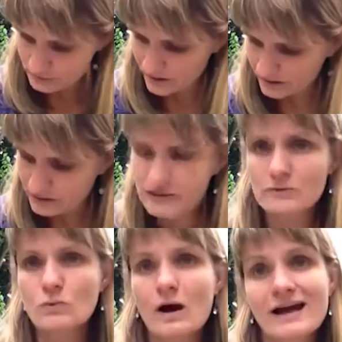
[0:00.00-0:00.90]
markers and
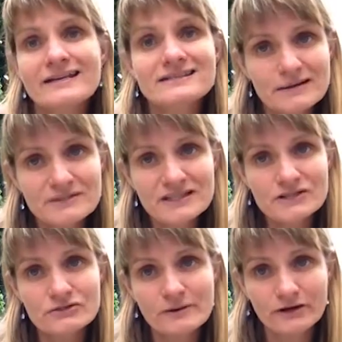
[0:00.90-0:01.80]
why some
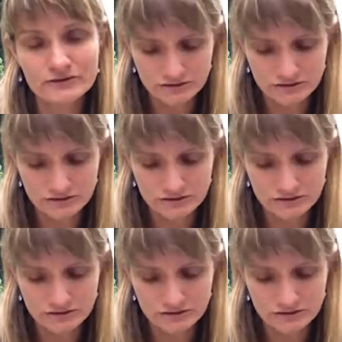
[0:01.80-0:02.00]
stitch markers are